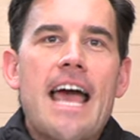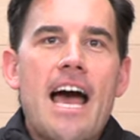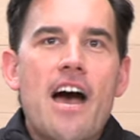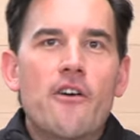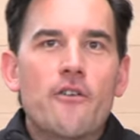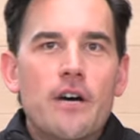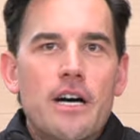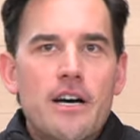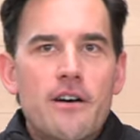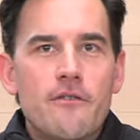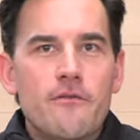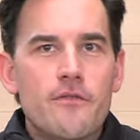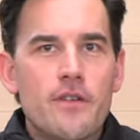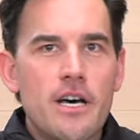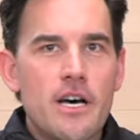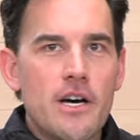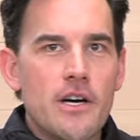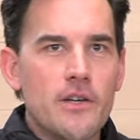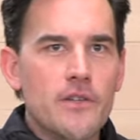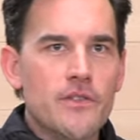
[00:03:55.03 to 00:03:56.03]
out of
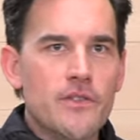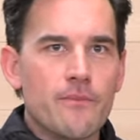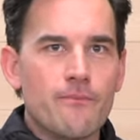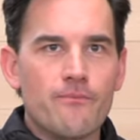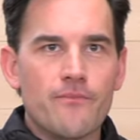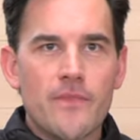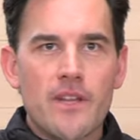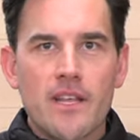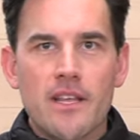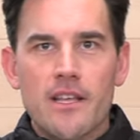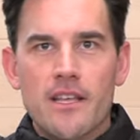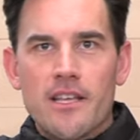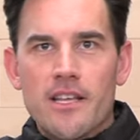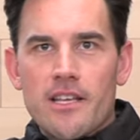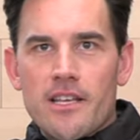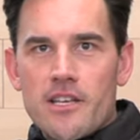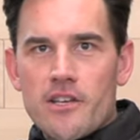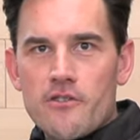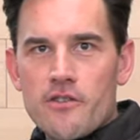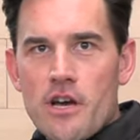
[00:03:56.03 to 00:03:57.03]
those.
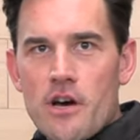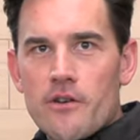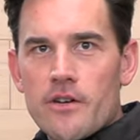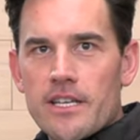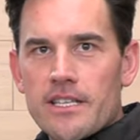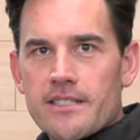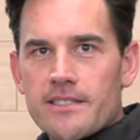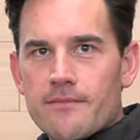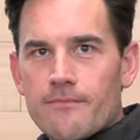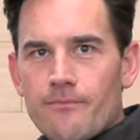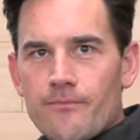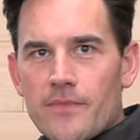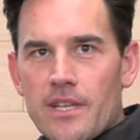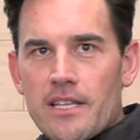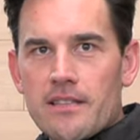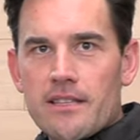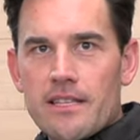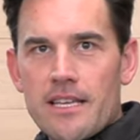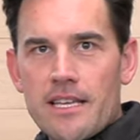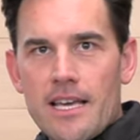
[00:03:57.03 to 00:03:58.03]
You notice
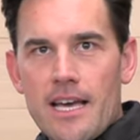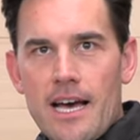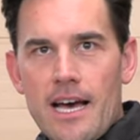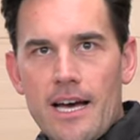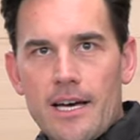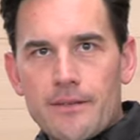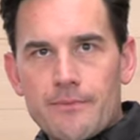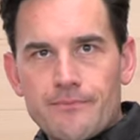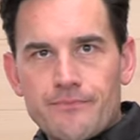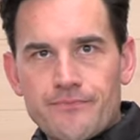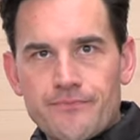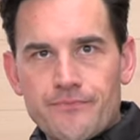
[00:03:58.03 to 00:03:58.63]
that the